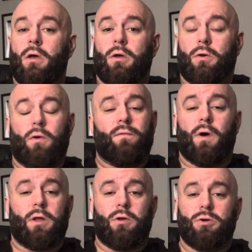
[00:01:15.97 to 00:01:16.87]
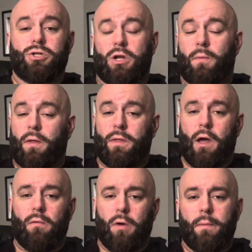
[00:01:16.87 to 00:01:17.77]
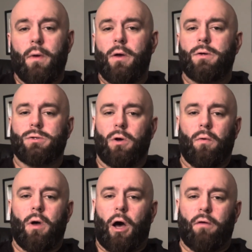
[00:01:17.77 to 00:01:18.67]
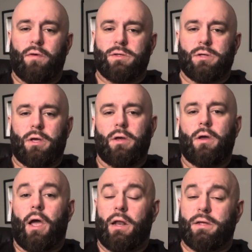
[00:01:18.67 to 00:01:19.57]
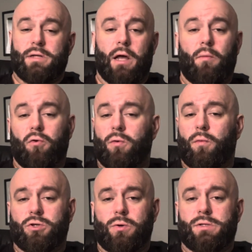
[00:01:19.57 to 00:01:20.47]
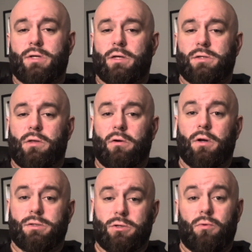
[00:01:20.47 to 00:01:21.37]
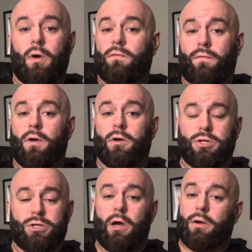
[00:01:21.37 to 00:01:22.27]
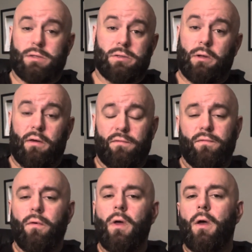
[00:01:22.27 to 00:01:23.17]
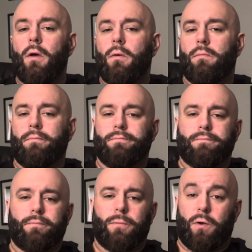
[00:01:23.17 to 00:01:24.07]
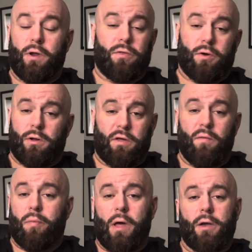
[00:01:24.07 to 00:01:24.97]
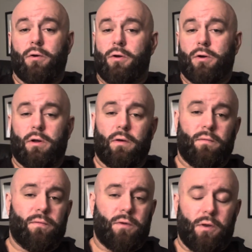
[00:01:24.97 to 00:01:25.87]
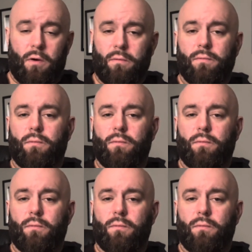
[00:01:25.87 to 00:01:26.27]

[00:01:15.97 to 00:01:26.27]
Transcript: You don't fucking know shit about that, right? So obviously, and it's not a multiple choice test either. It's you have to figure shit out because it's life. You're either going to leave it blank or you're going to,